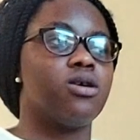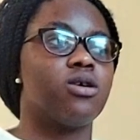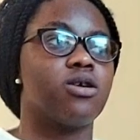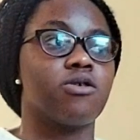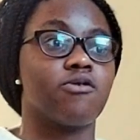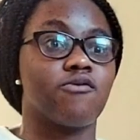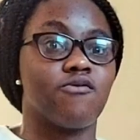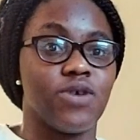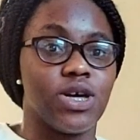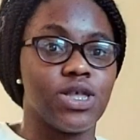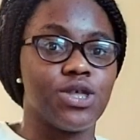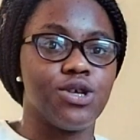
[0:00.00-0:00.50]

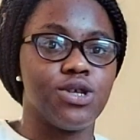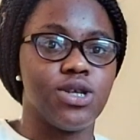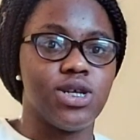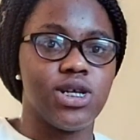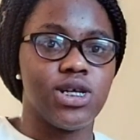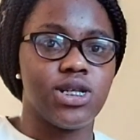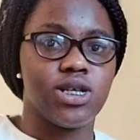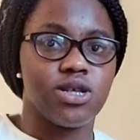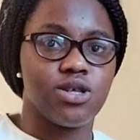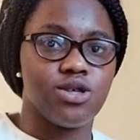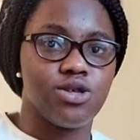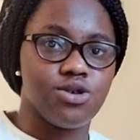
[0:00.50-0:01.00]

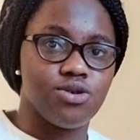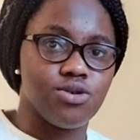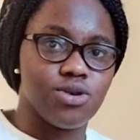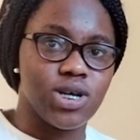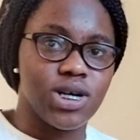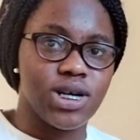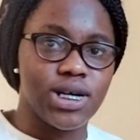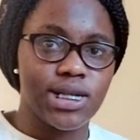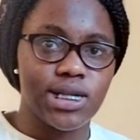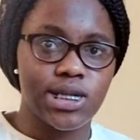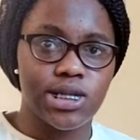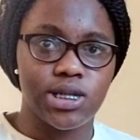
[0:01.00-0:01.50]
granulated
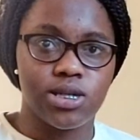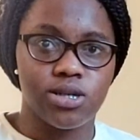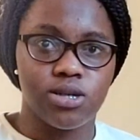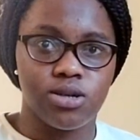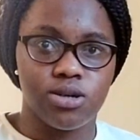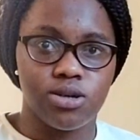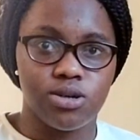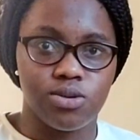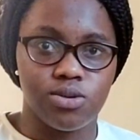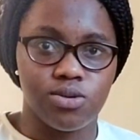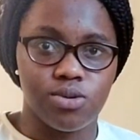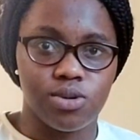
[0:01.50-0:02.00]
sugar.
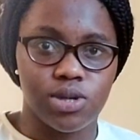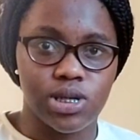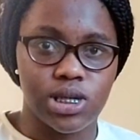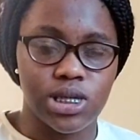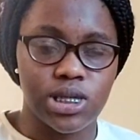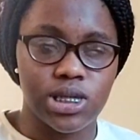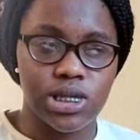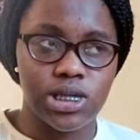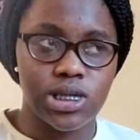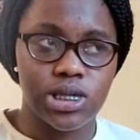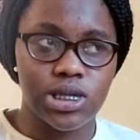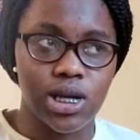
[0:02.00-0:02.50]
So
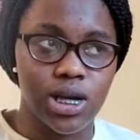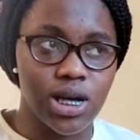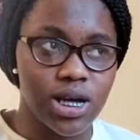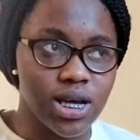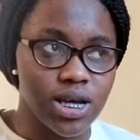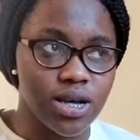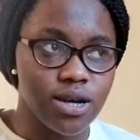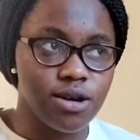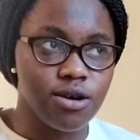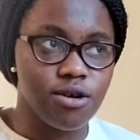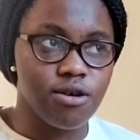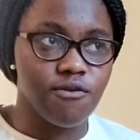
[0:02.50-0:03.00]

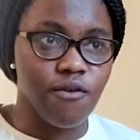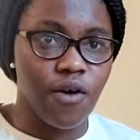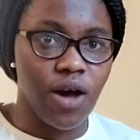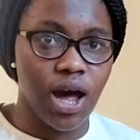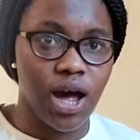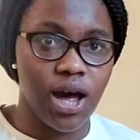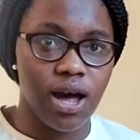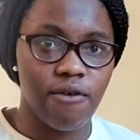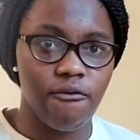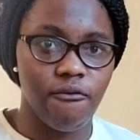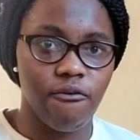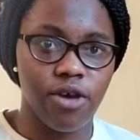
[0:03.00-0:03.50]
instead of
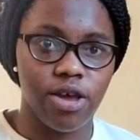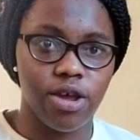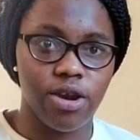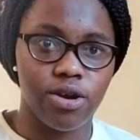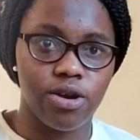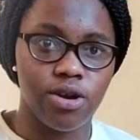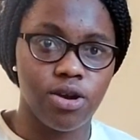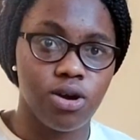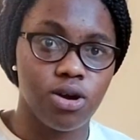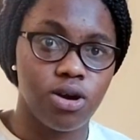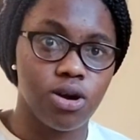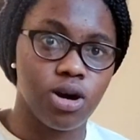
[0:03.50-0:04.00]

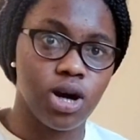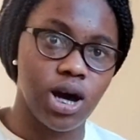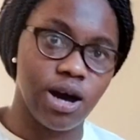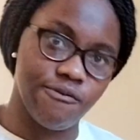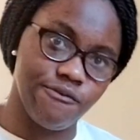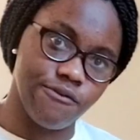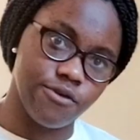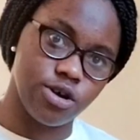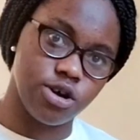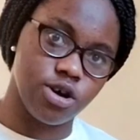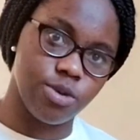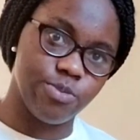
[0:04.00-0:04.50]
having
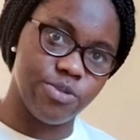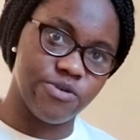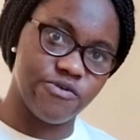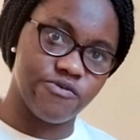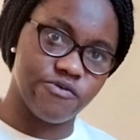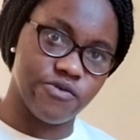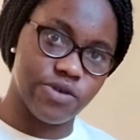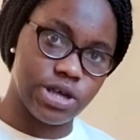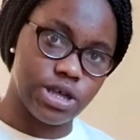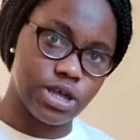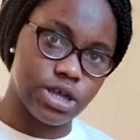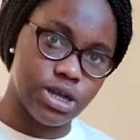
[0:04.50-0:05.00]
half a cup of
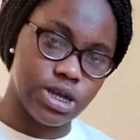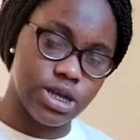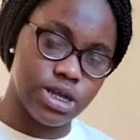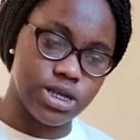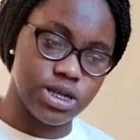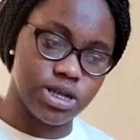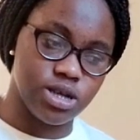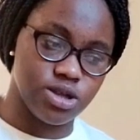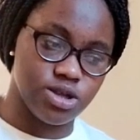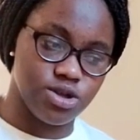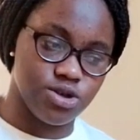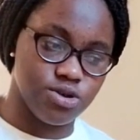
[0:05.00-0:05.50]

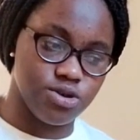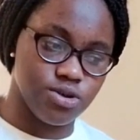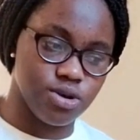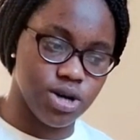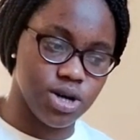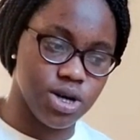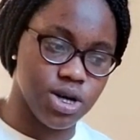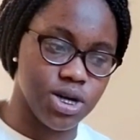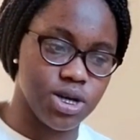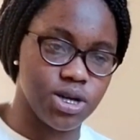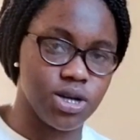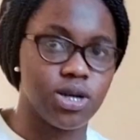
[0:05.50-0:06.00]
granulated sugar
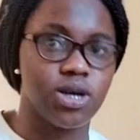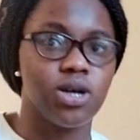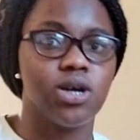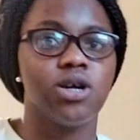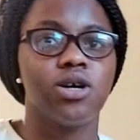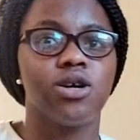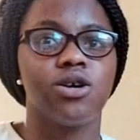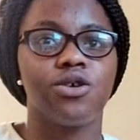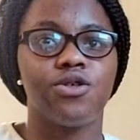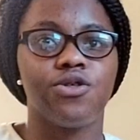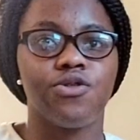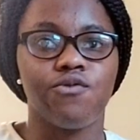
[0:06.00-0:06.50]
and
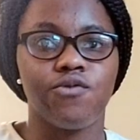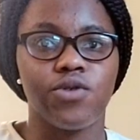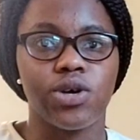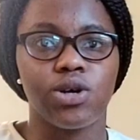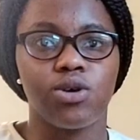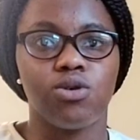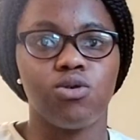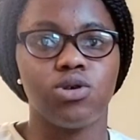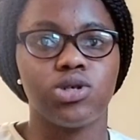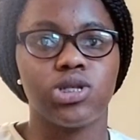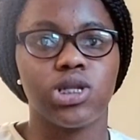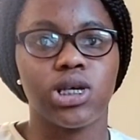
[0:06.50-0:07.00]

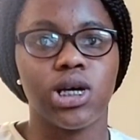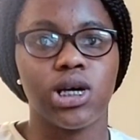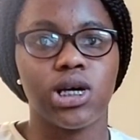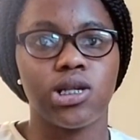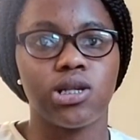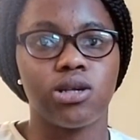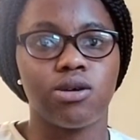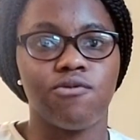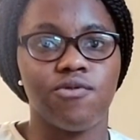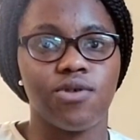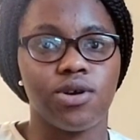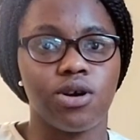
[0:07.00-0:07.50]
3/4
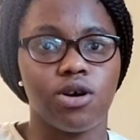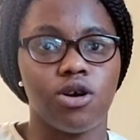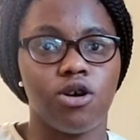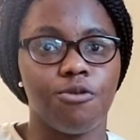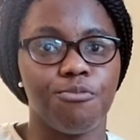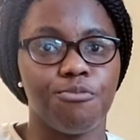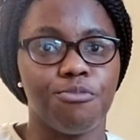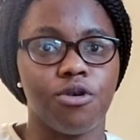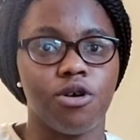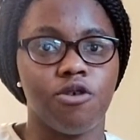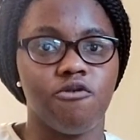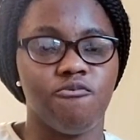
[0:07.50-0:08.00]
of a
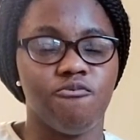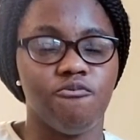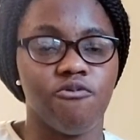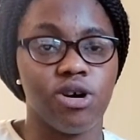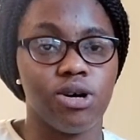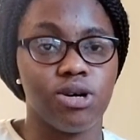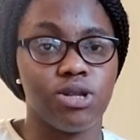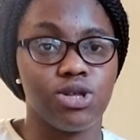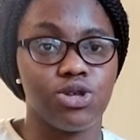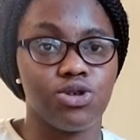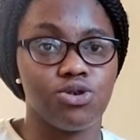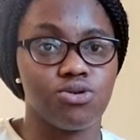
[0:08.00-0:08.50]
cup of
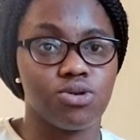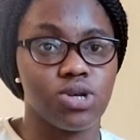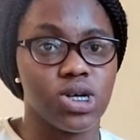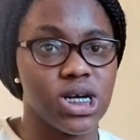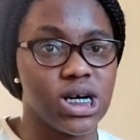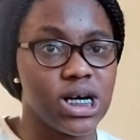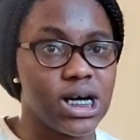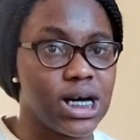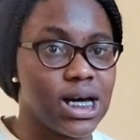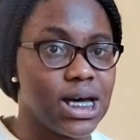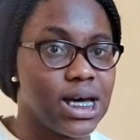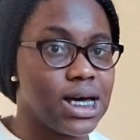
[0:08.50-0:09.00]
brown
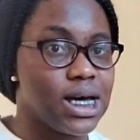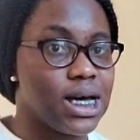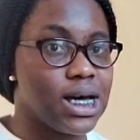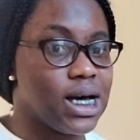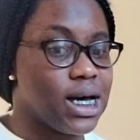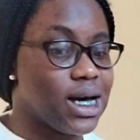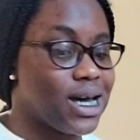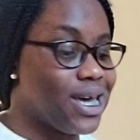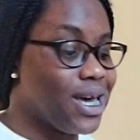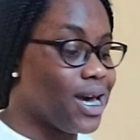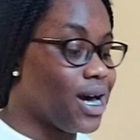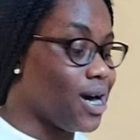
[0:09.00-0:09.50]
sugar,
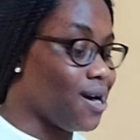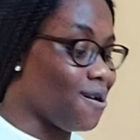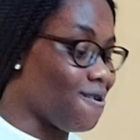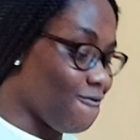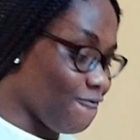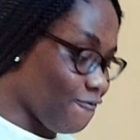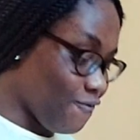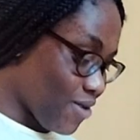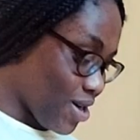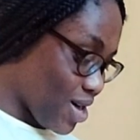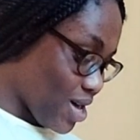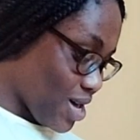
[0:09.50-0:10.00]
I have
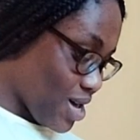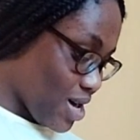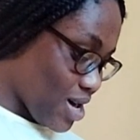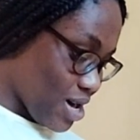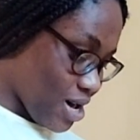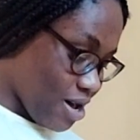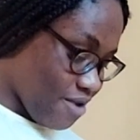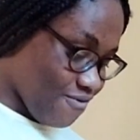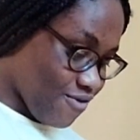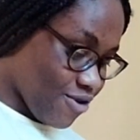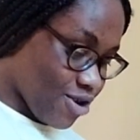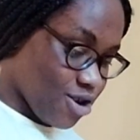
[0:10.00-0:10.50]

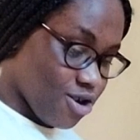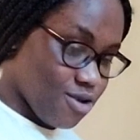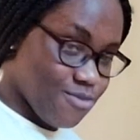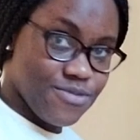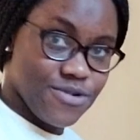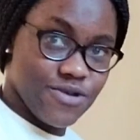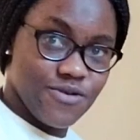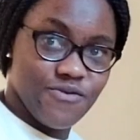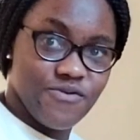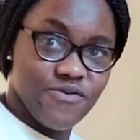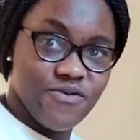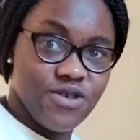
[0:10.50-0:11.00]
half a cup
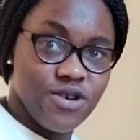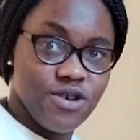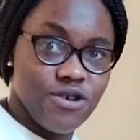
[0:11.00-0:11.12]
of